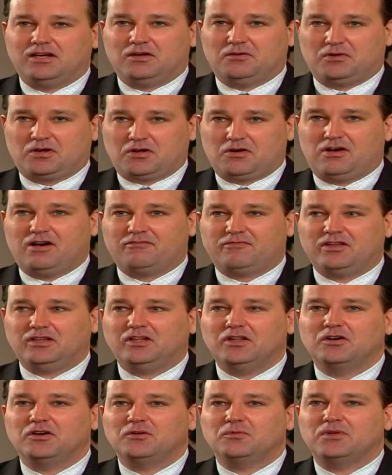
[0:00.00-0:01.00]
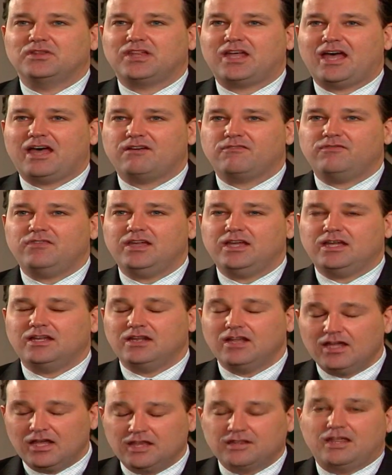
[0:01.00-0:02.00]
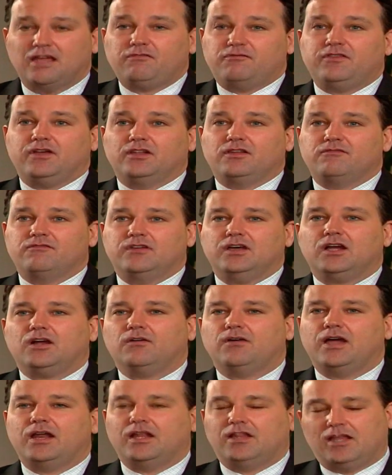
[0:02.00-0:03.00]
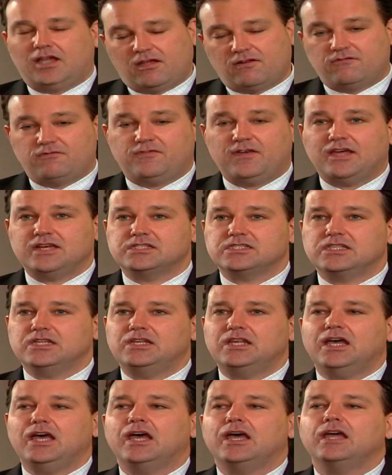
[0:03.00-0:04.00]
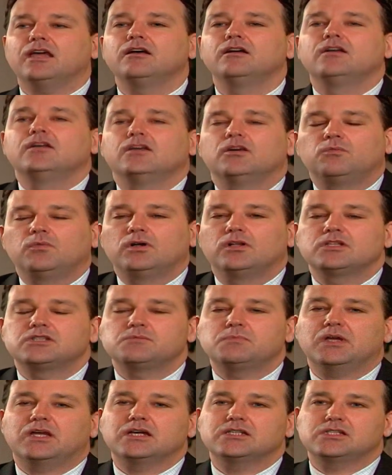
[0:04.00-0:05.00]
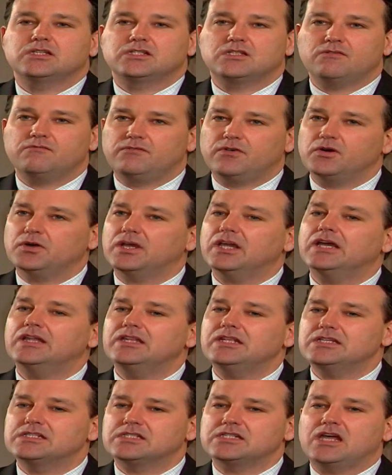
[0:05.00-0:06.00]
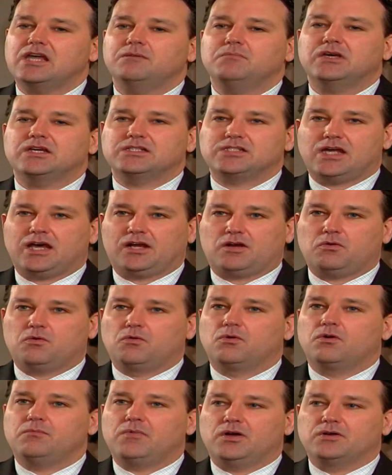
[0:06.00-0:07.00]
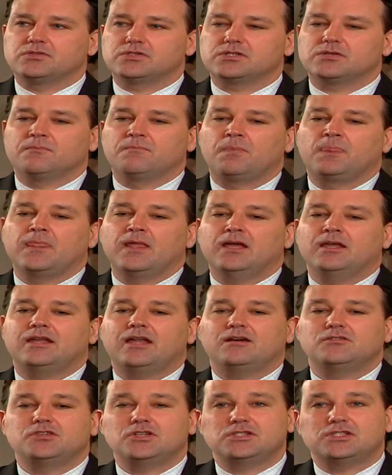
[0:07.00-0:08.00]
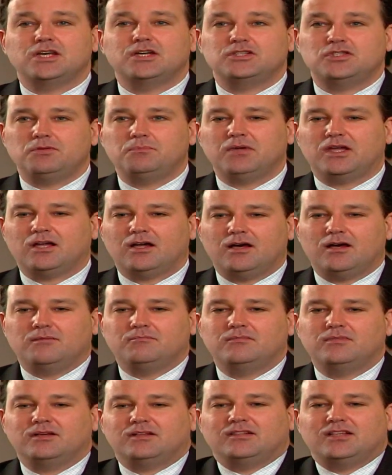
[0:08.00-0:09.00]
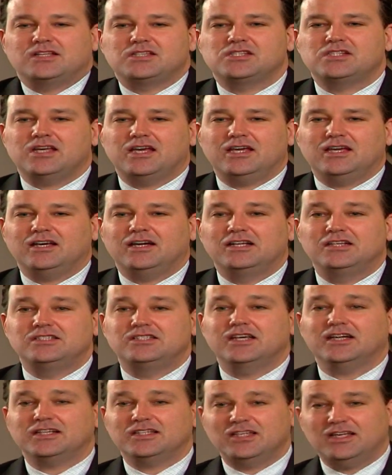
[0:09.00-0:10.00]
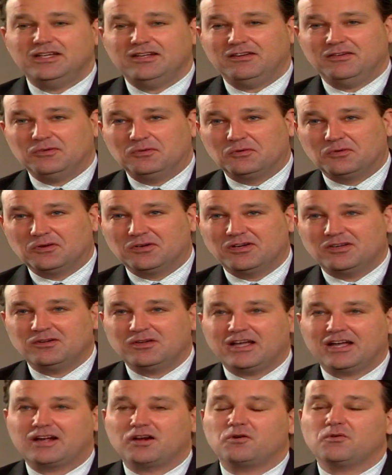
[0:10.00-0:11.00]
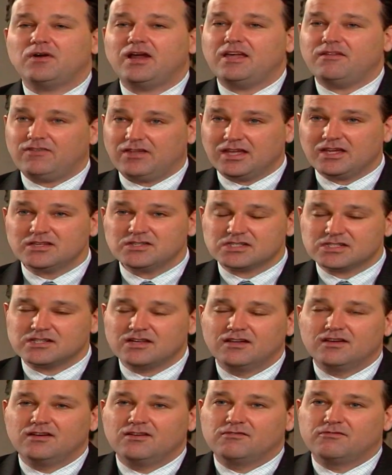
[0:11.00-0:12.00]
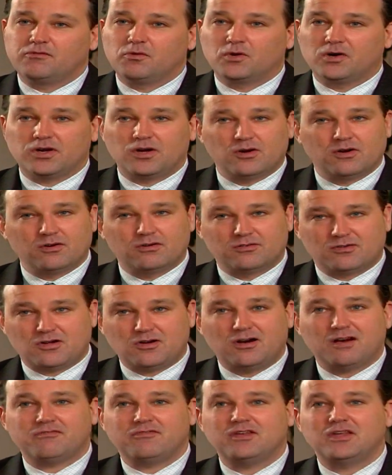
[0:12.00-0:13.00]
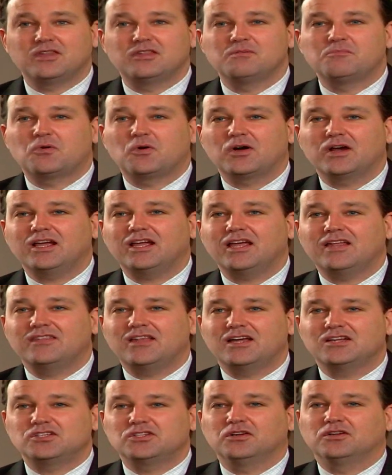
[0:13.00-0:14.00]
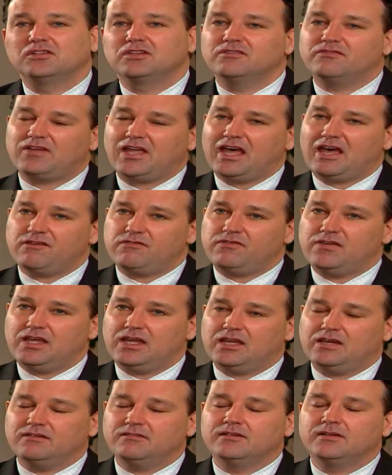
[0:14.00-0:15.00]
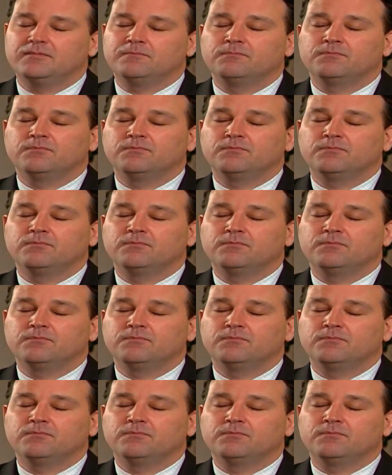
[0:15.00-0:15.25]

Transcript: a coffee loaded with caffeine, they feel invigorated. They can face the day. Well, it's because it's invoking these same exact hormones. Now, just as you become, let's say, addicted, or you get cravings for your coffee in the morning and that jolt of caffeine,